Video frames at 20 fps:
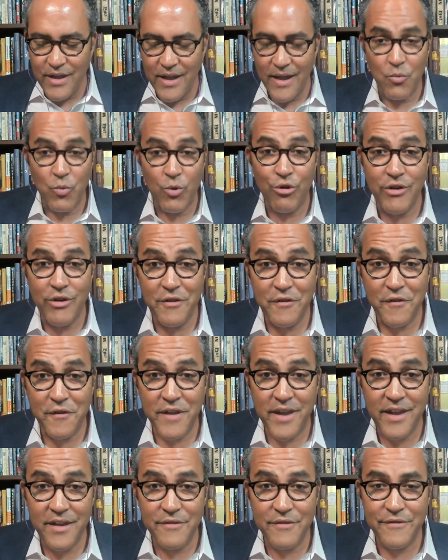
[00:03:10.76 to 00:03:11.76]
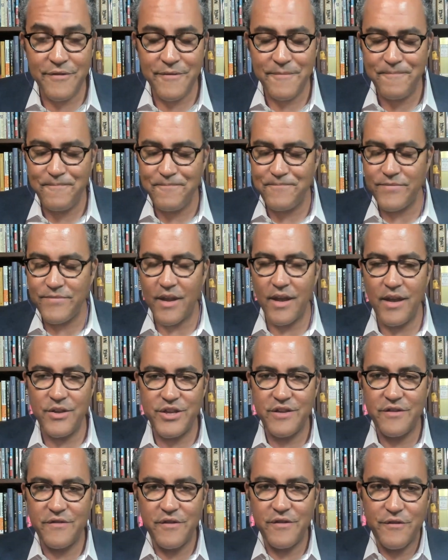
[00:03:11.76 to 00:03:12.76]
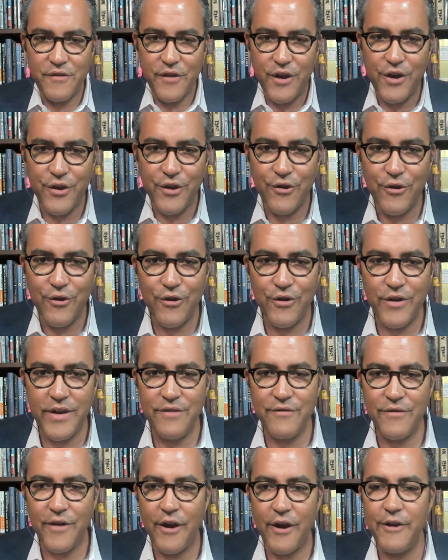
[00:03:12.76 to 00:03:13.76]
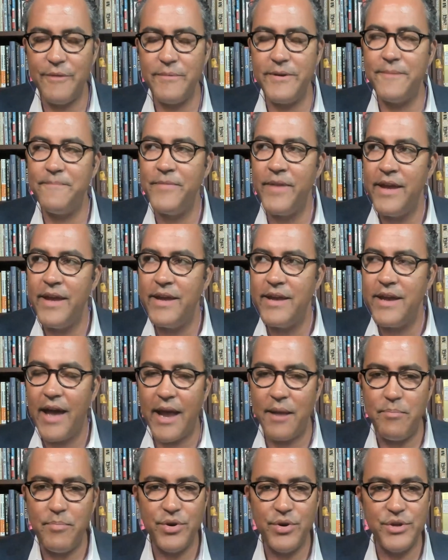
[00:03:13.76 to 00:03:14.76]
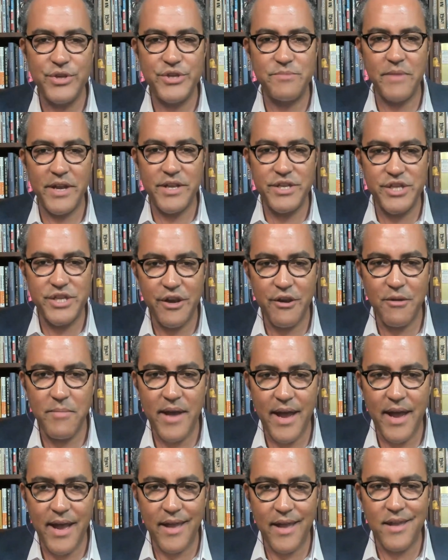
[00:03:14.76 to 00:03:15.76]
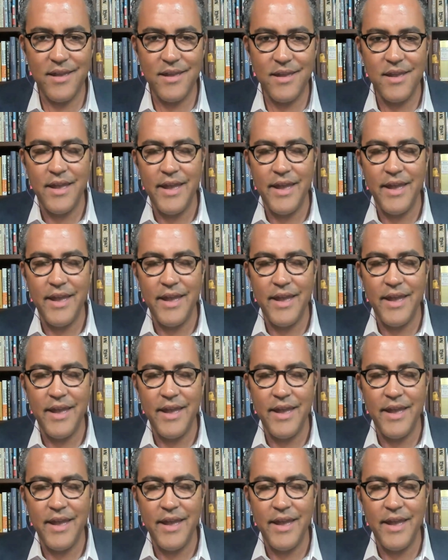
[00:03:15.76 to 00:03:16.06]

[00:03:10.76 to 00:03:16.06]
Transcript: we're in a skiff, which is a secure environment, I push my chair back,